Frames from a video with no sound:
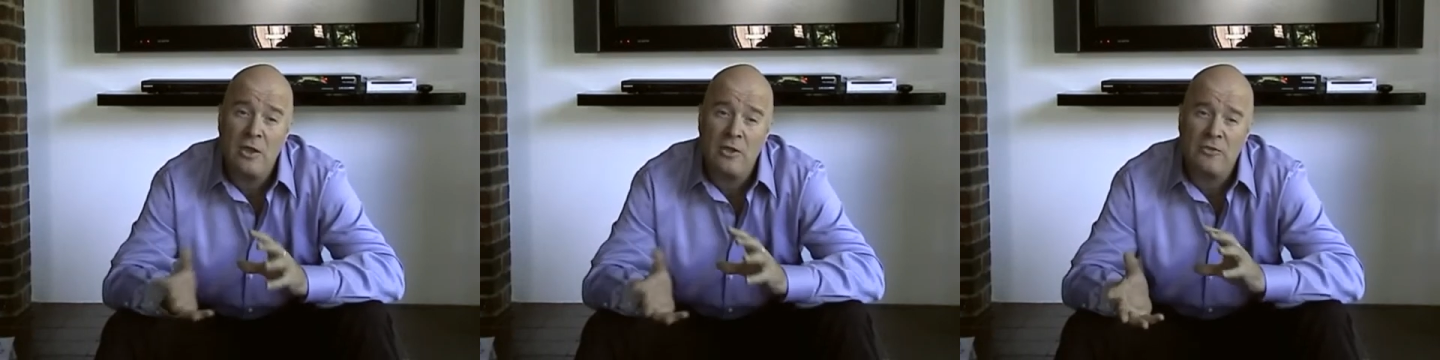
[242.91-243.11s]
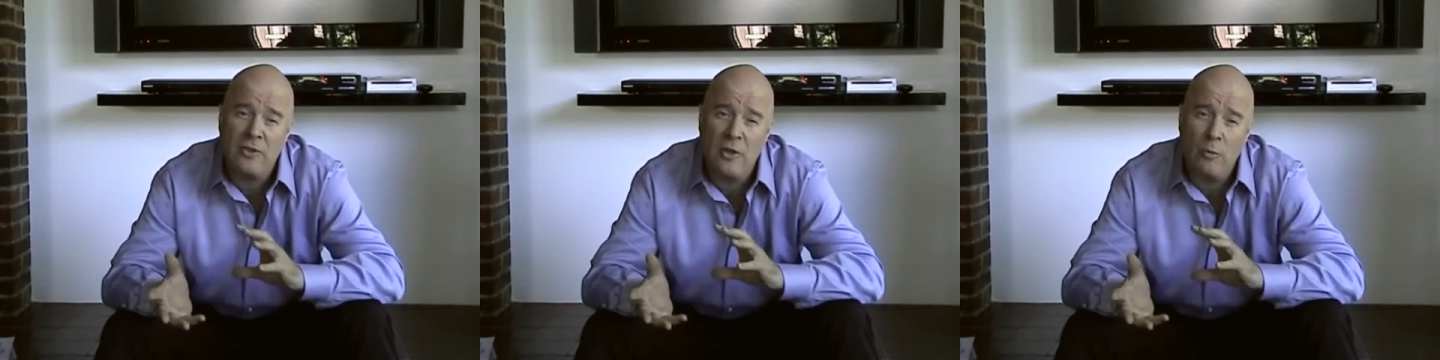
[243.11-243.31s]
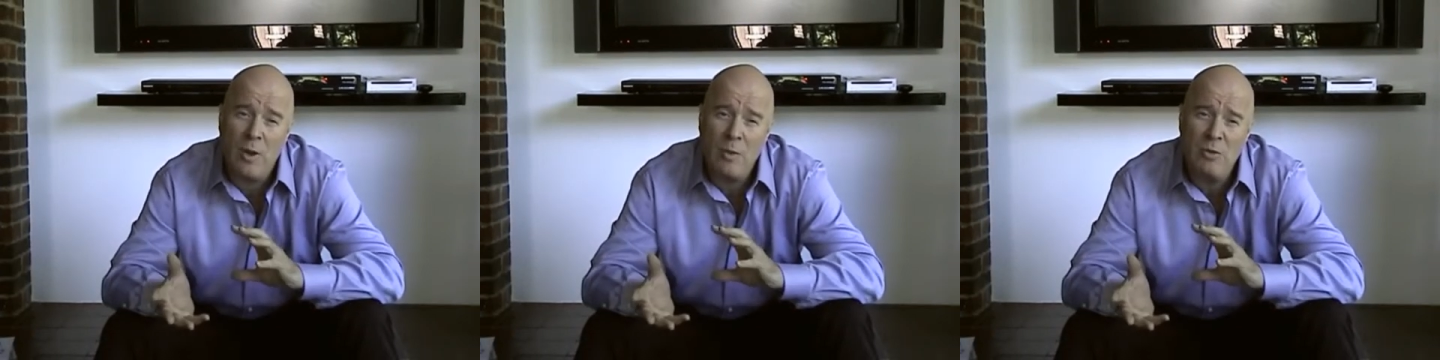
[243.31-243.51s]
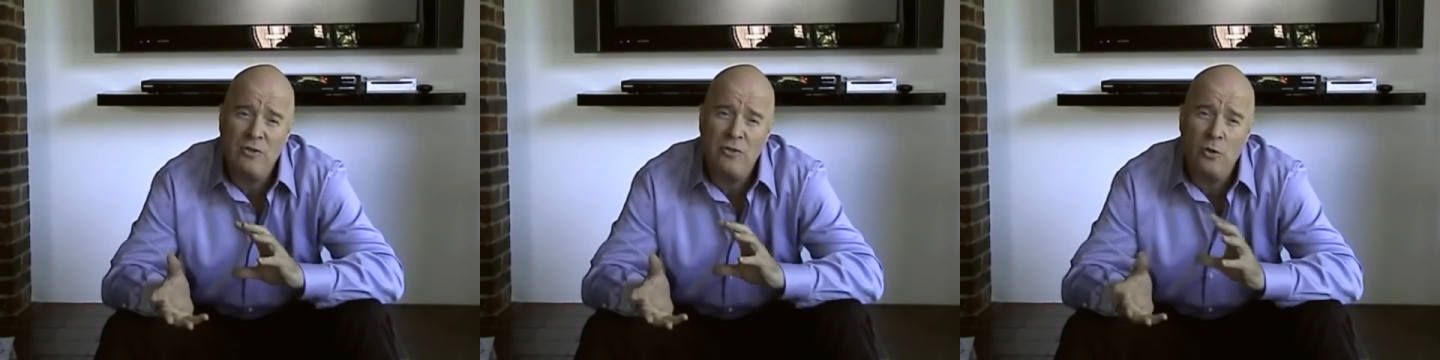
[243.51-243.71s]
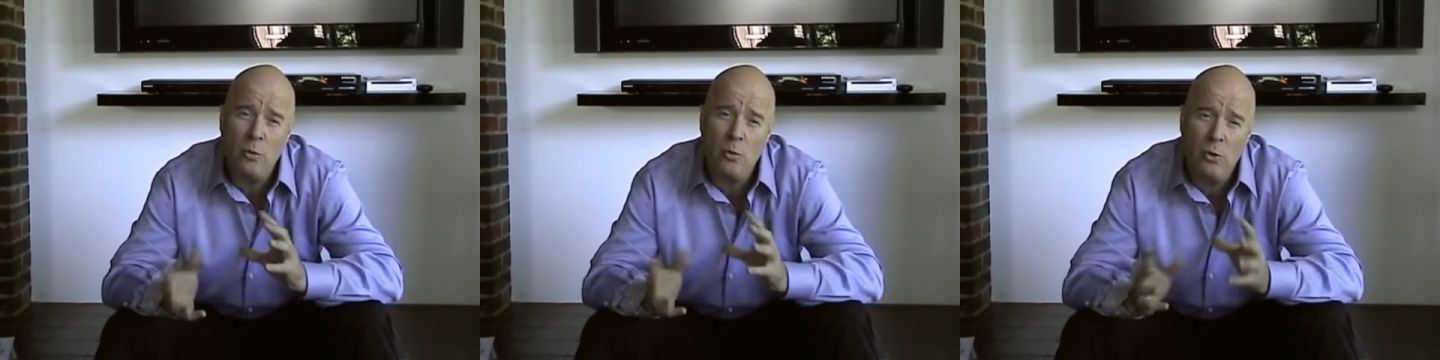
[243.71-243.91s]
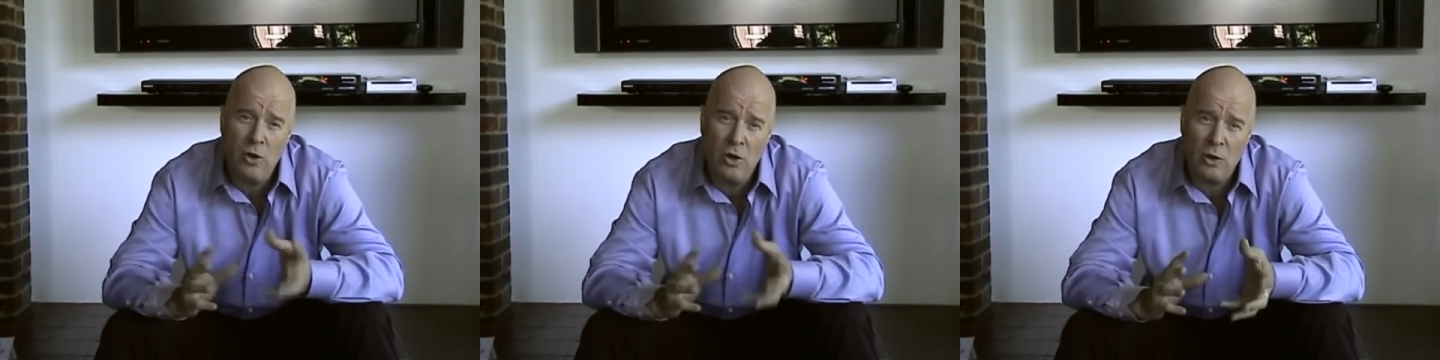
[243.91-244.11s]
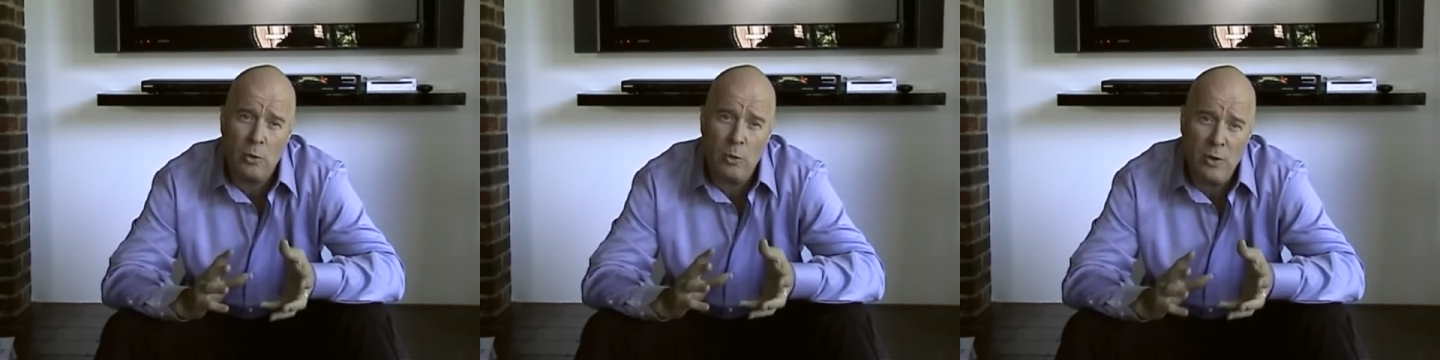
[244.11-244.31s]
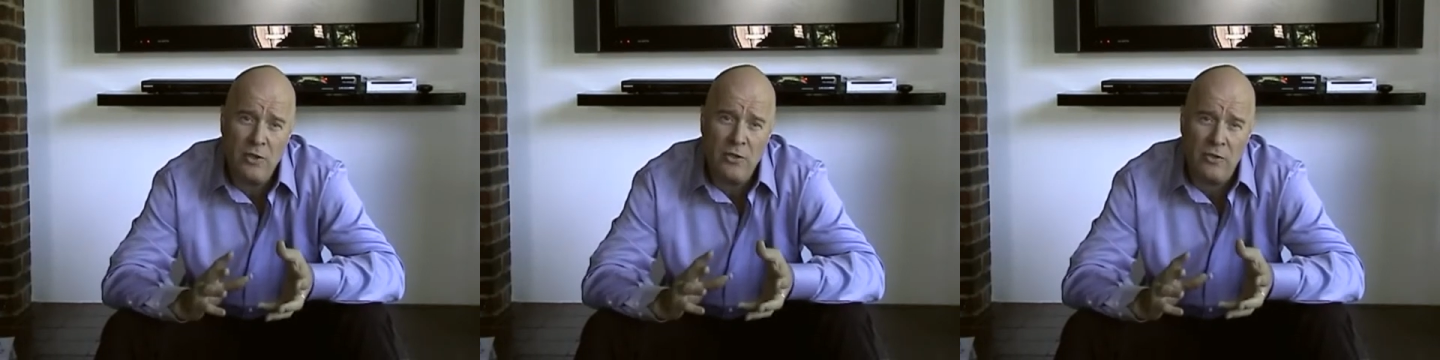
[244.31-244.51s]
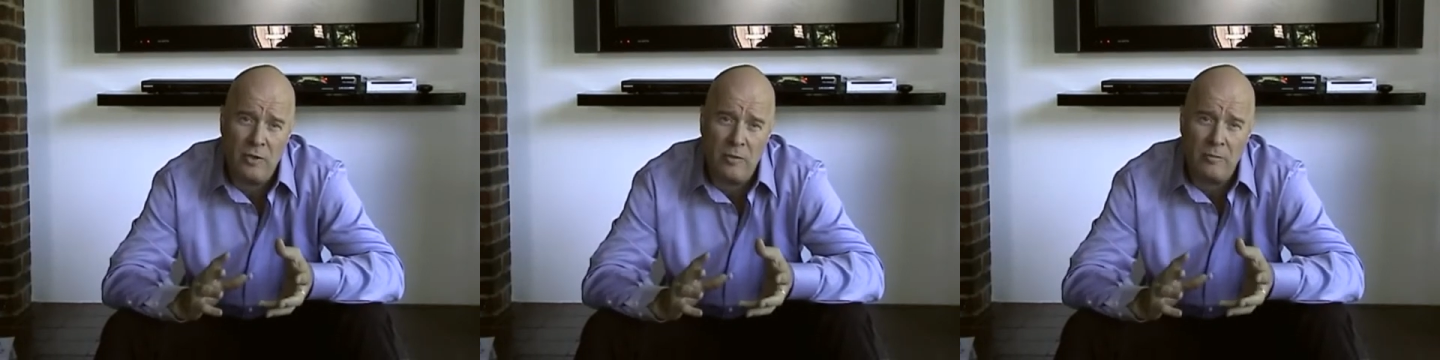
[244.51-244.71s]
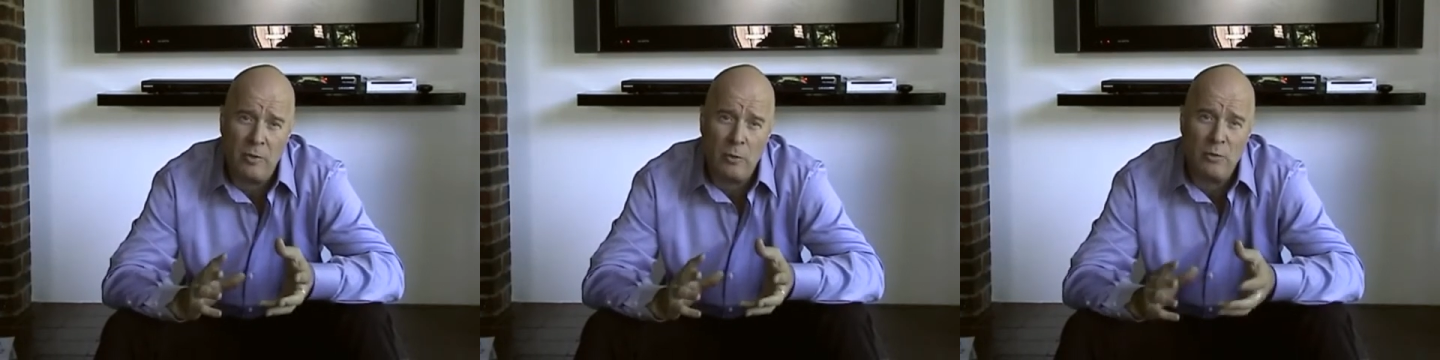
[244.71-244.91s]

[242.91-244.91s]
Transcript: So when we do work with them,